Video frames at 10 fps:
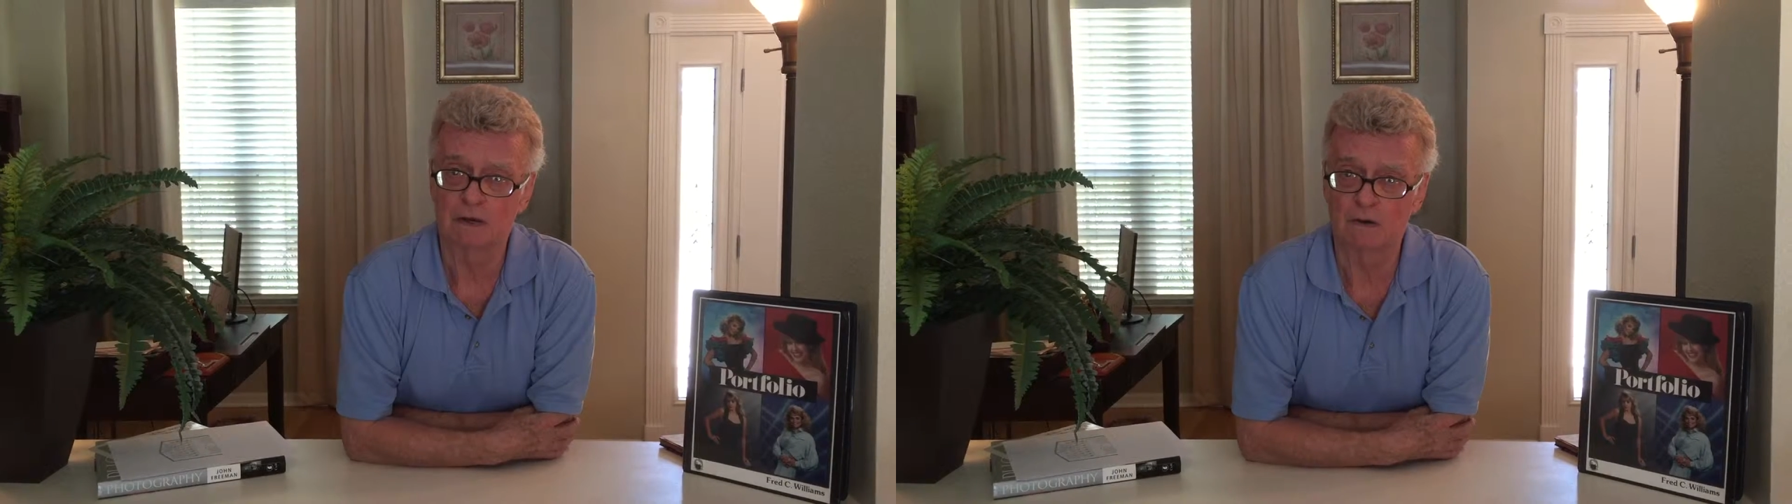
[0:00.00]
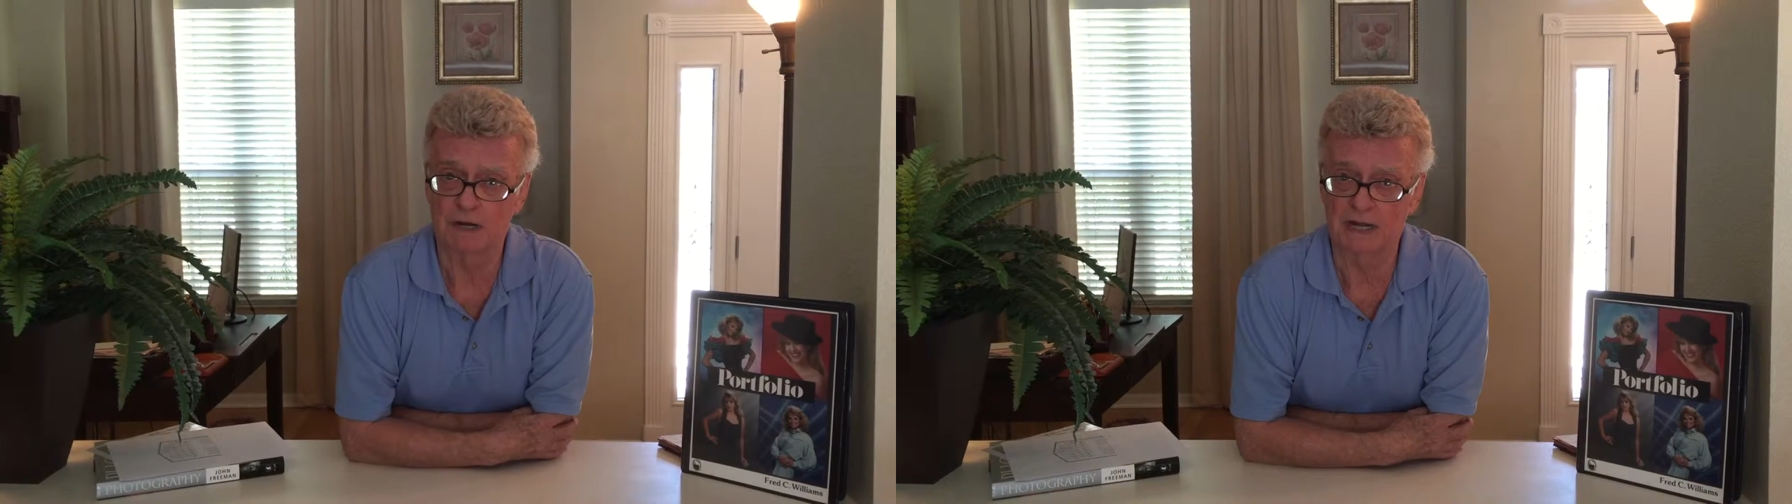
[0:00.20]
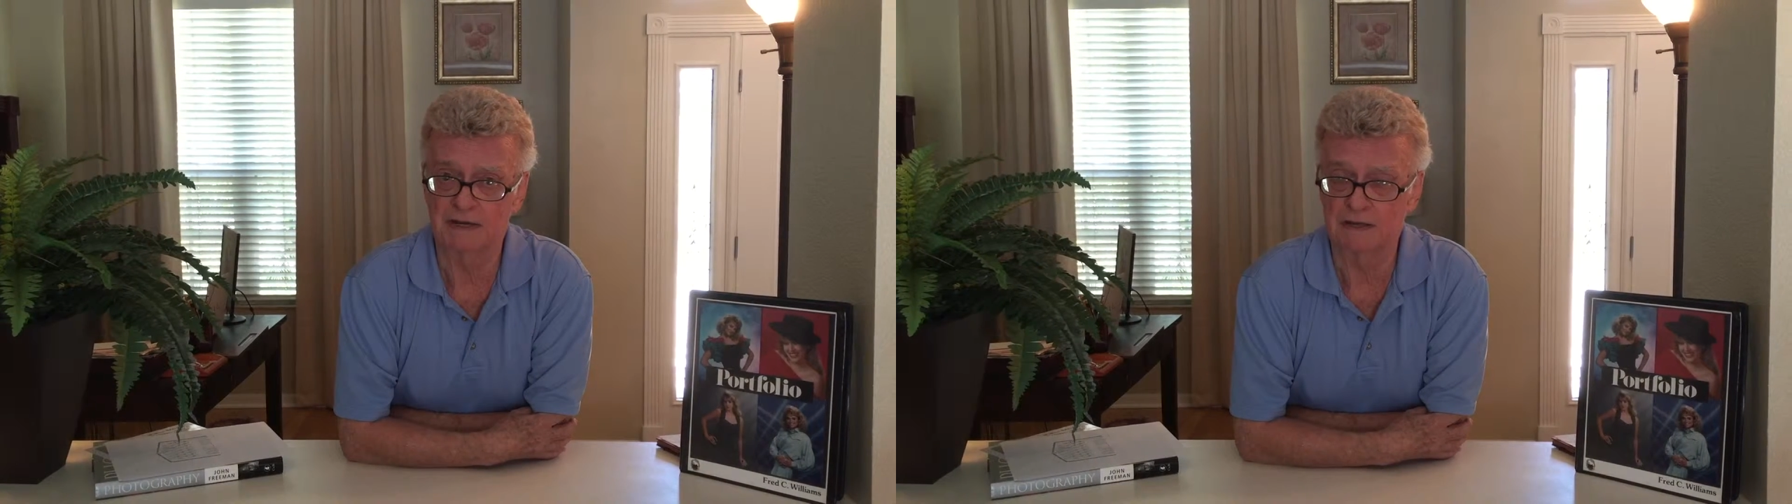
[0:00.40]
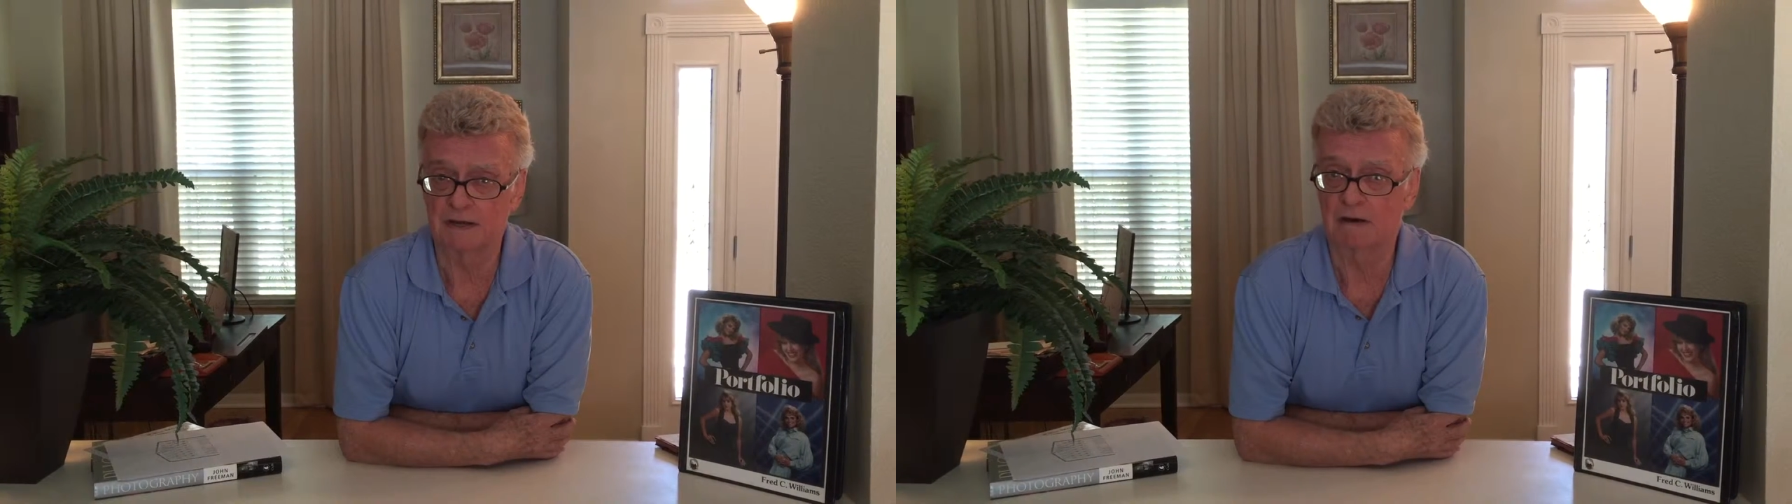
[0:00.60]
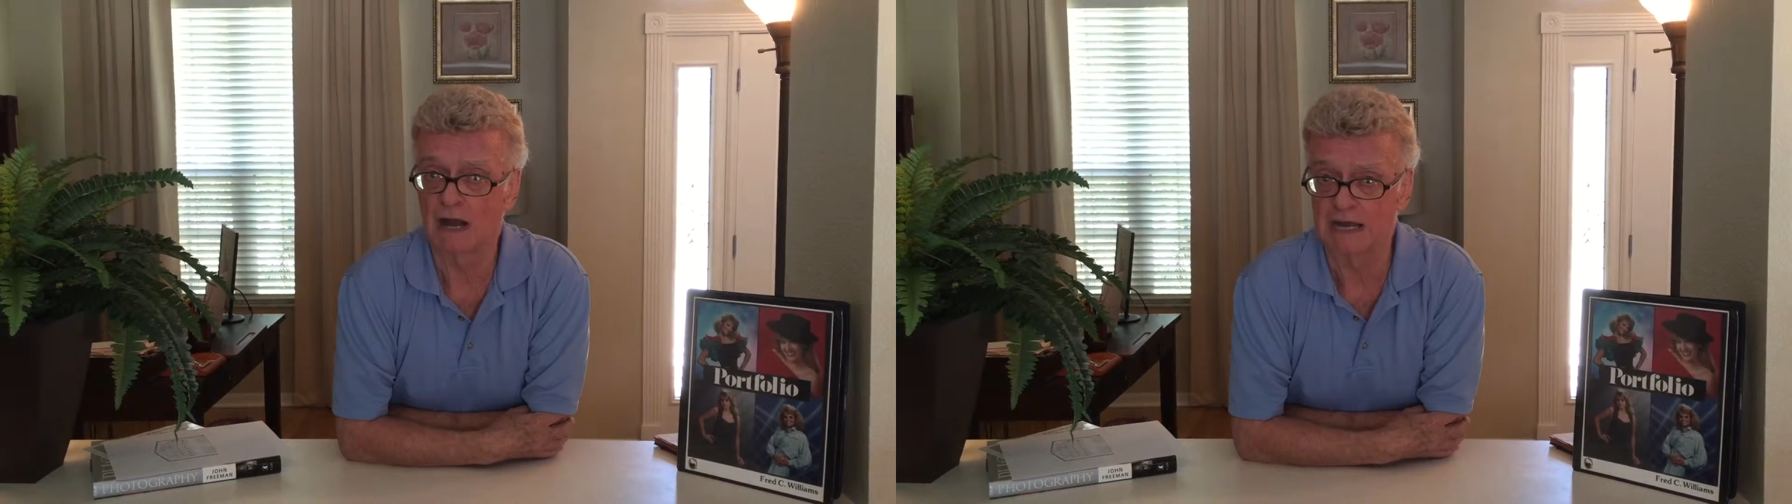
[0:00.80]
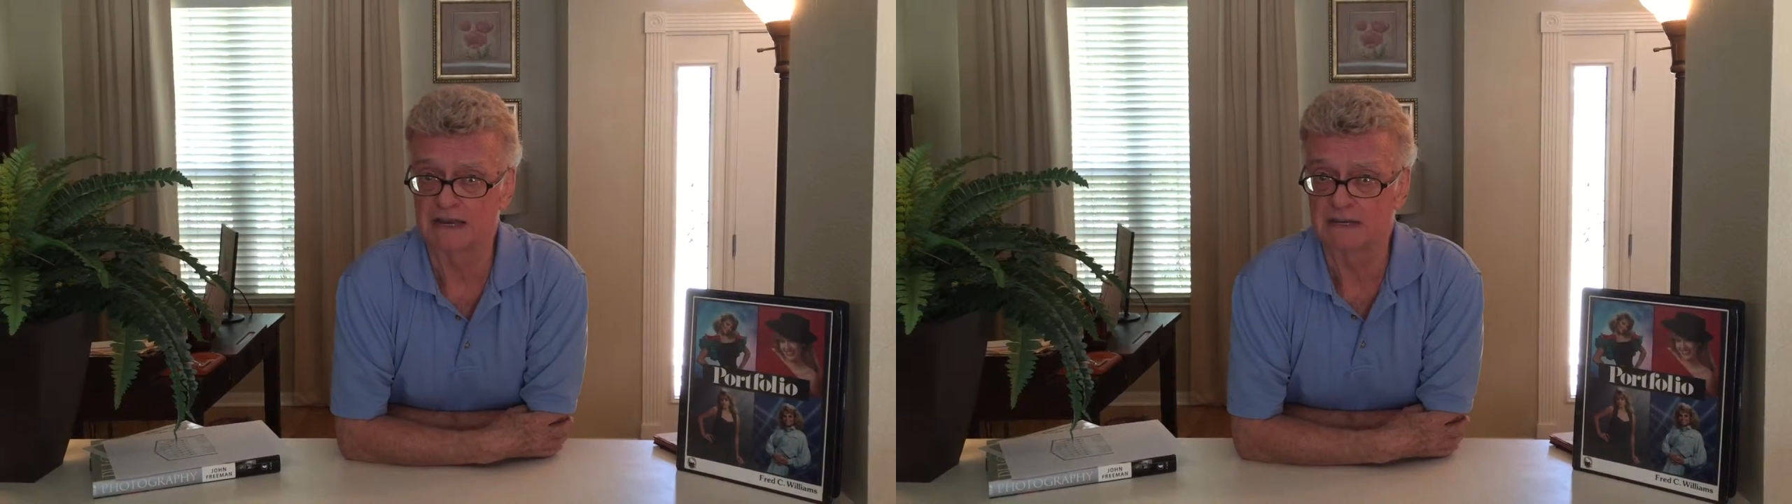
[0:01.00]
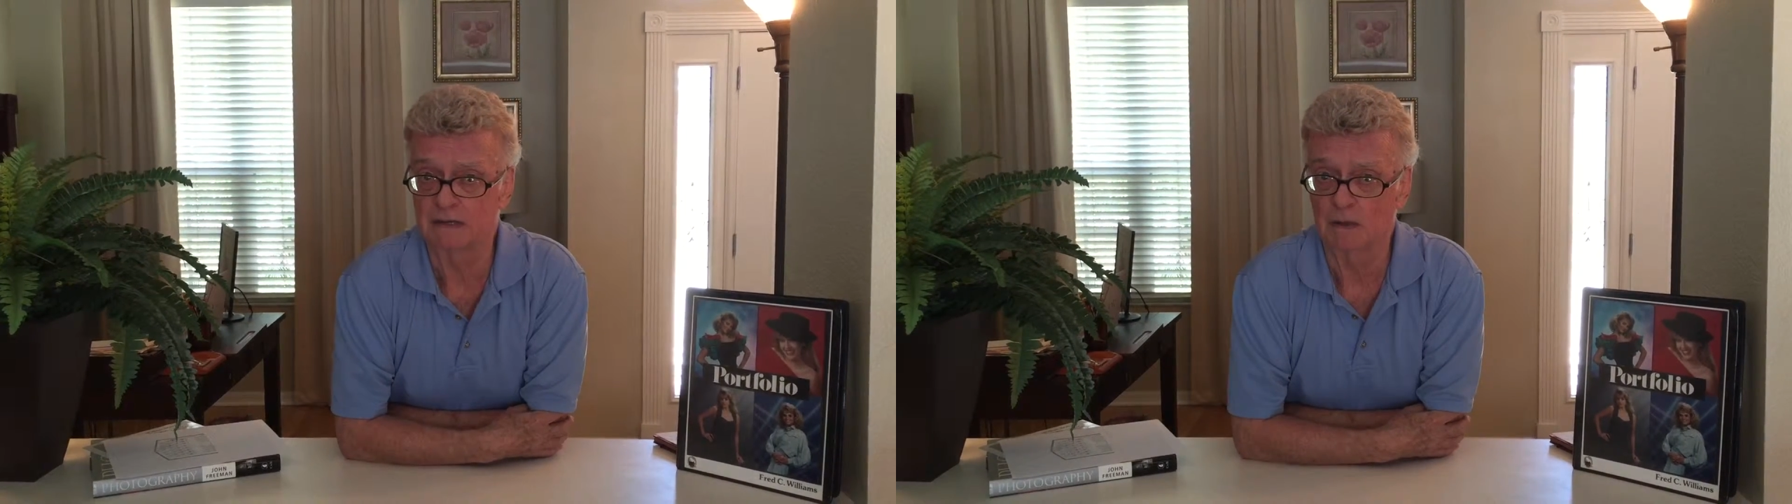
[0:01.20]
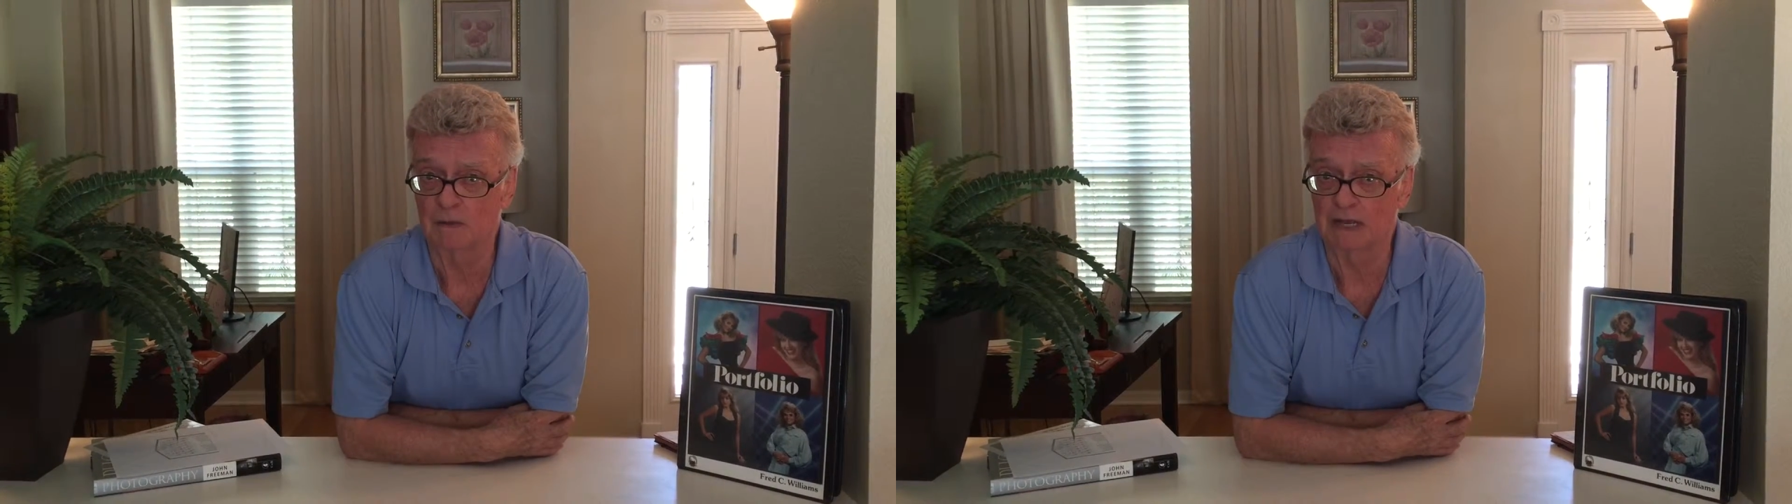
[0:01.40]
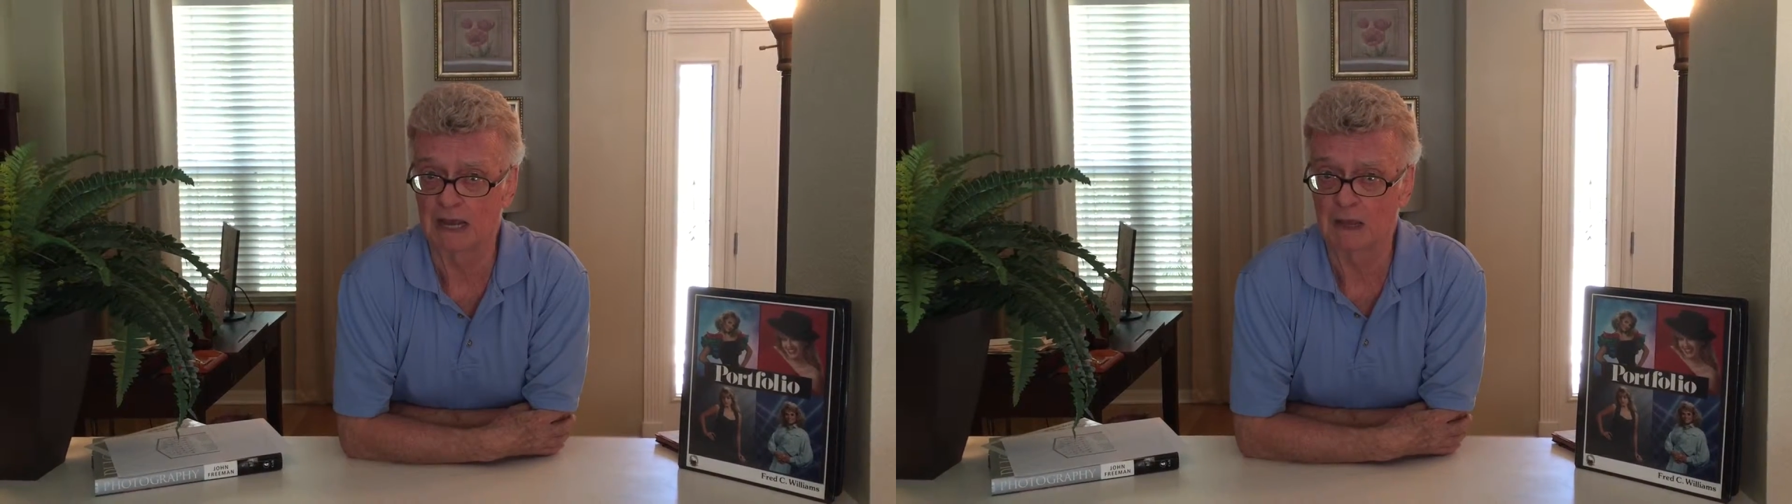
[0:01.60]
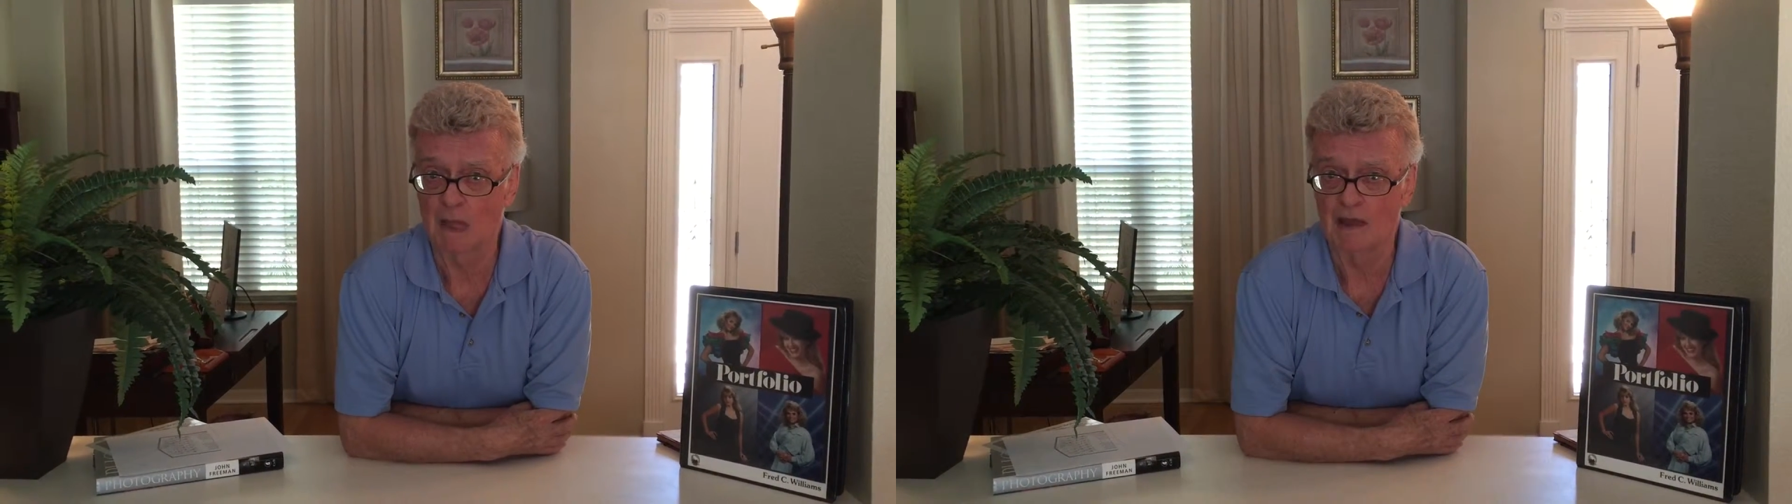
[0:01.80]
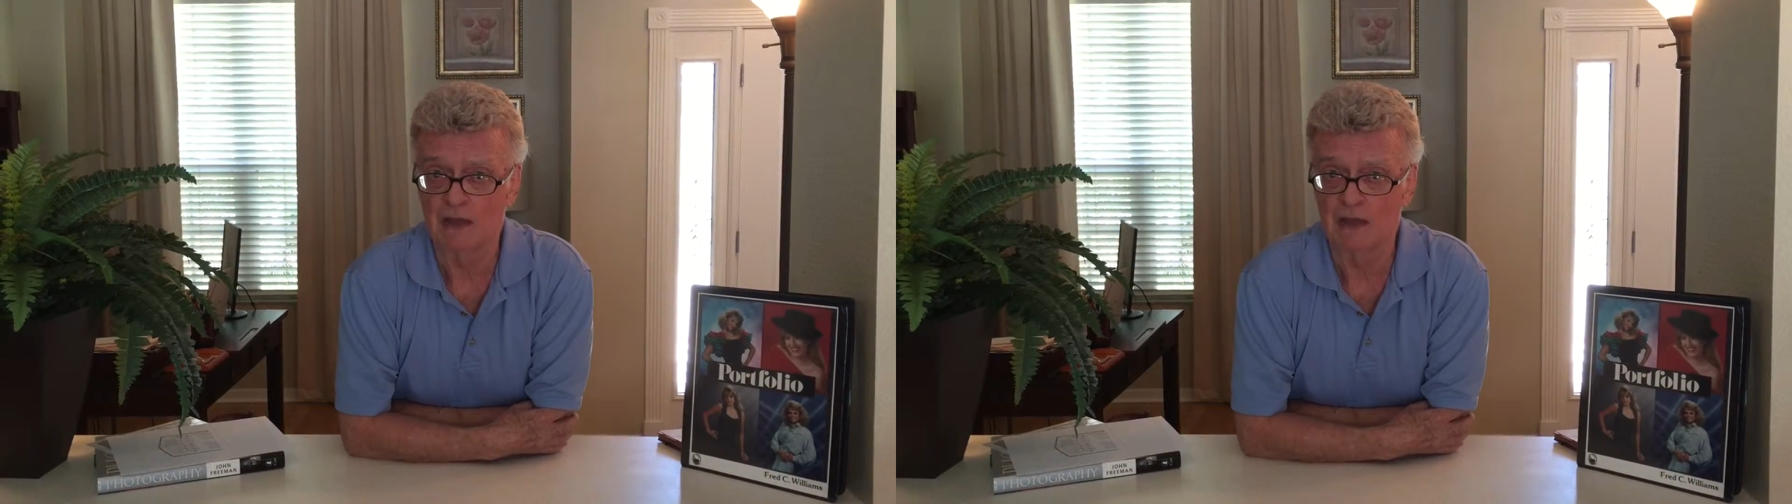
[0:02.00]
according to their height, okay?